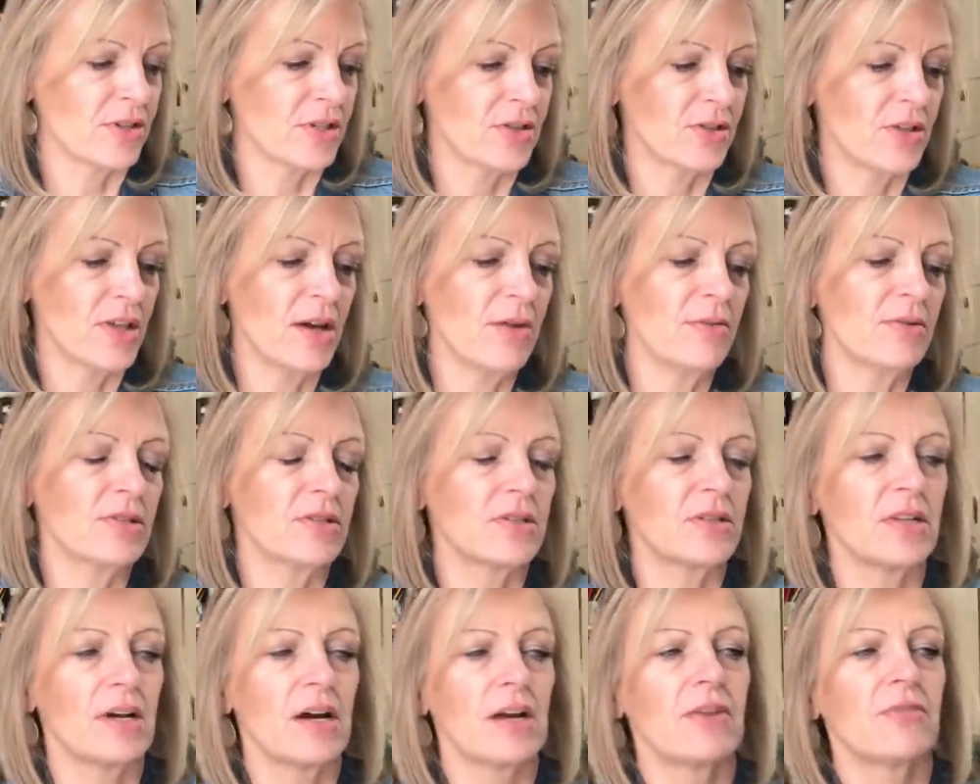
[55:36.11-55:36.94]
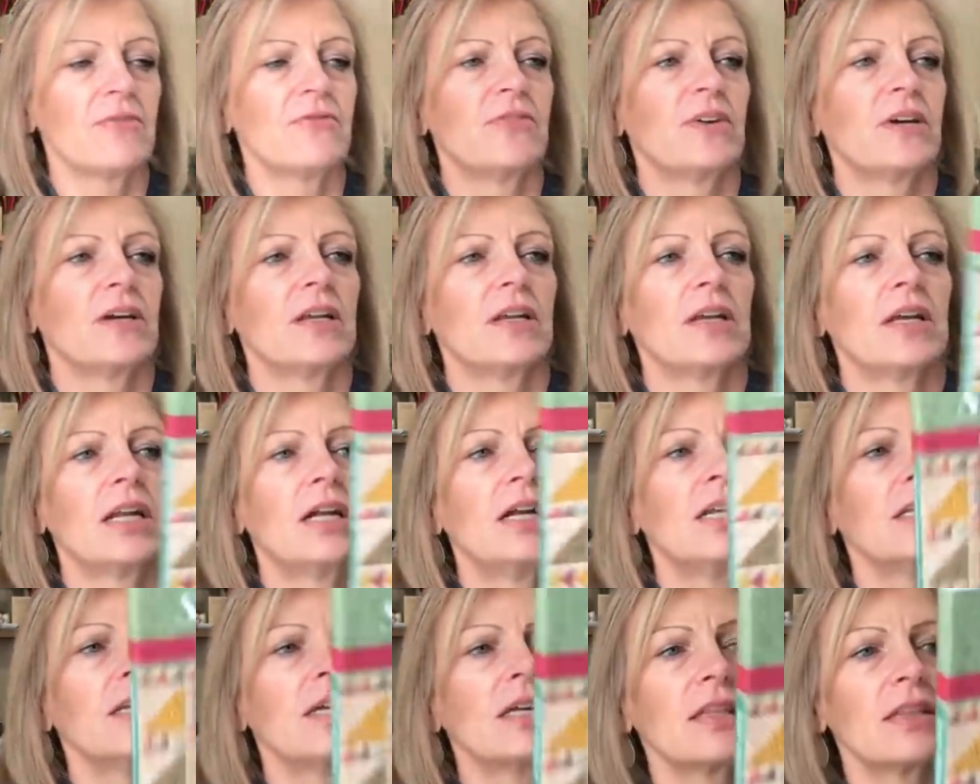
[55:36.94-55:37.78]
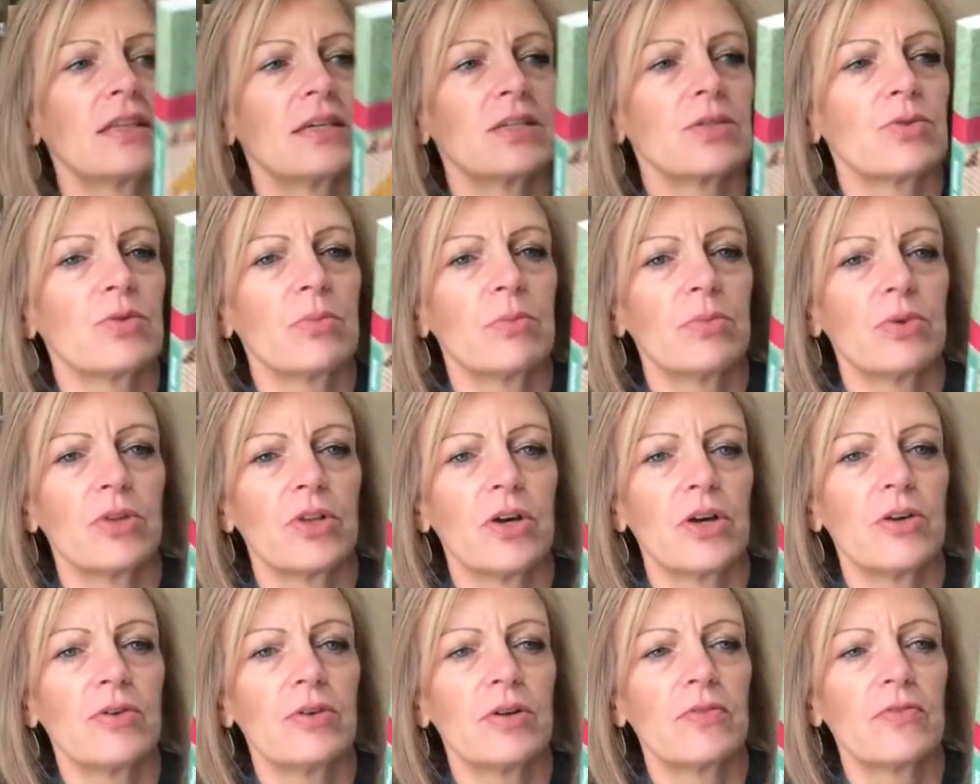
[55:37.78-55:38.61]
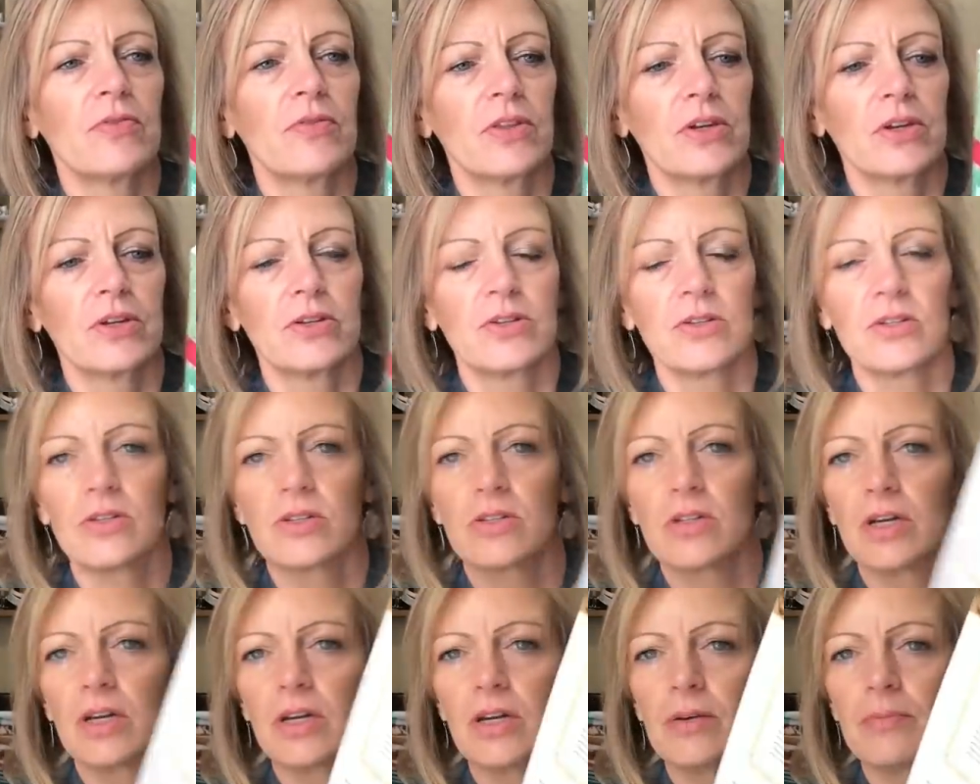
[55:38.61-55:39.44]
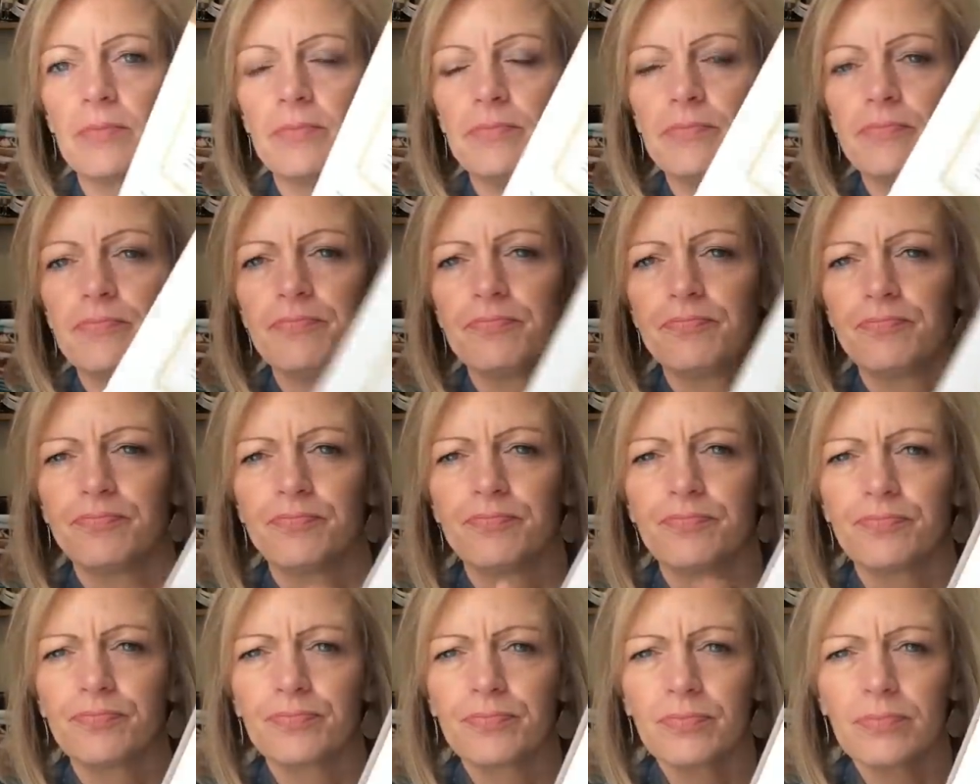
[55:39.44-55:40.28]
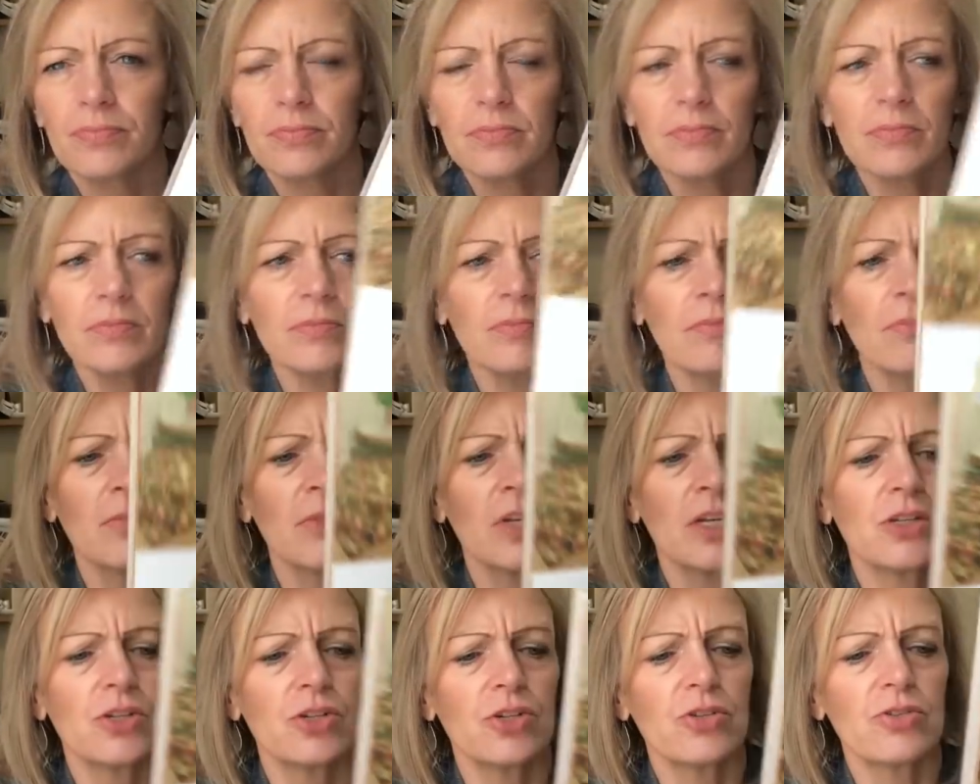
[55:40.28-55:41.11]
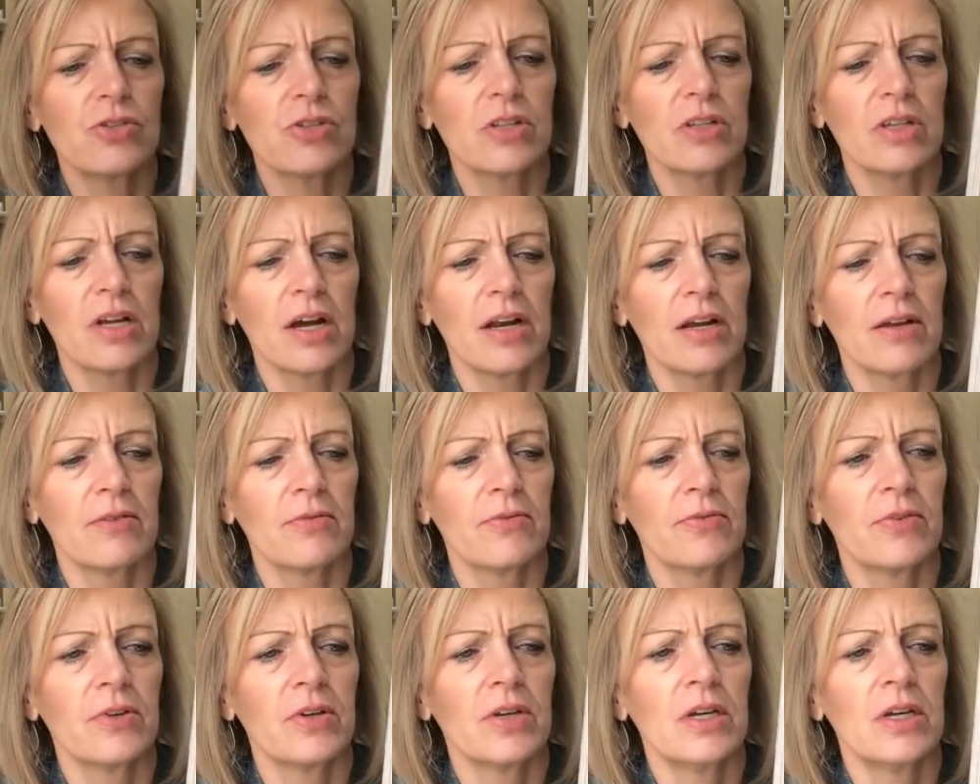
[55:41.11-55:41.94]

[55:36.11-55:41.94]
So that was a lot of fun. And I'll link this one below if there's um, she uses a lot of,